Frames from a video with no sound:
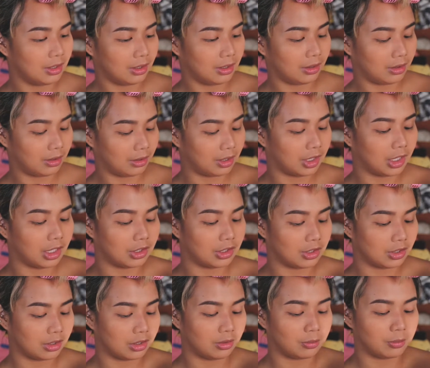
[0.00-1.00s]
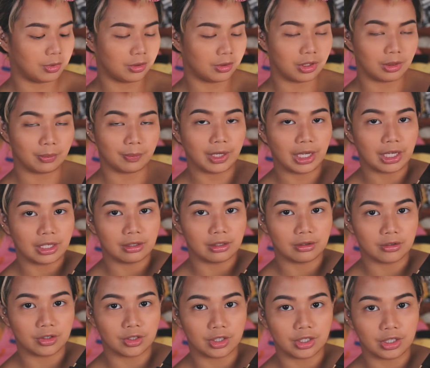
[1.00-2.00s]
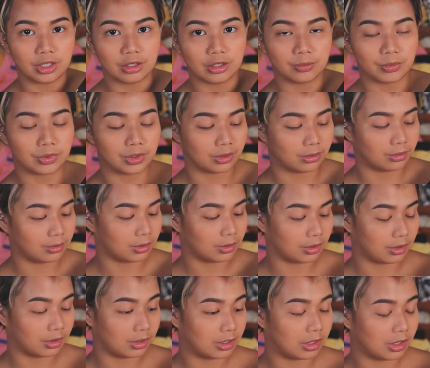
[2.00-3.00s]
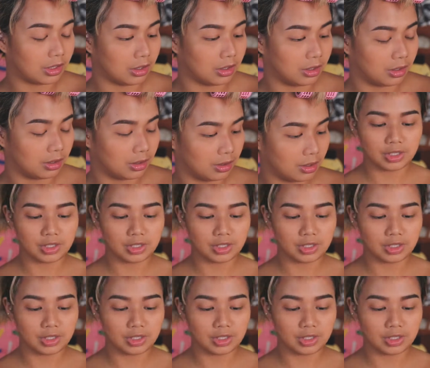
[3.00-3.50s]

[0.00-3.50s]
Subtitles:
I actually broke a pan already, I'm so sorry.